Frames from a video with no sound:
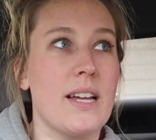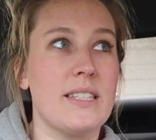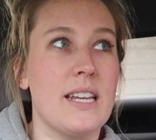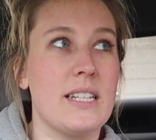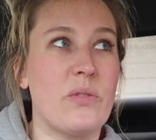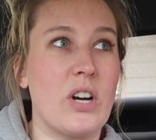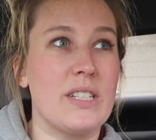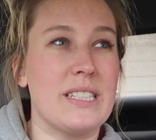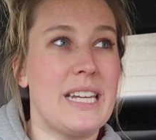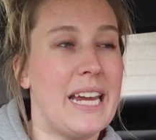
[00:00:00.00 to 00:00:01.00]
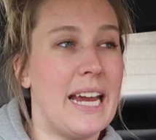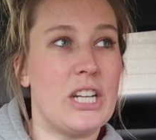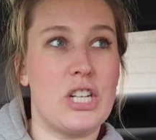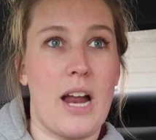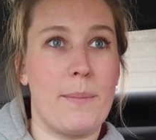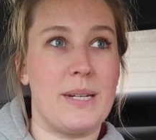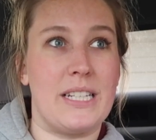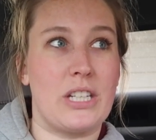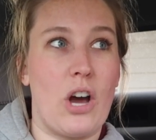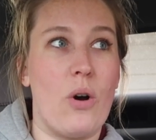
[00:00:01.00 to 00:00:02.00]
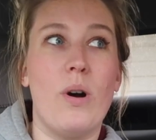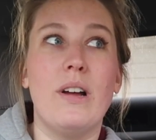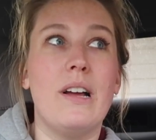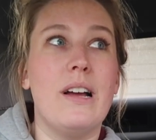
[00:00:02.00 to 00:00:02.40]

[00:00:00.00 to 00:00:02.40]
that's it as far as kitchen updates go.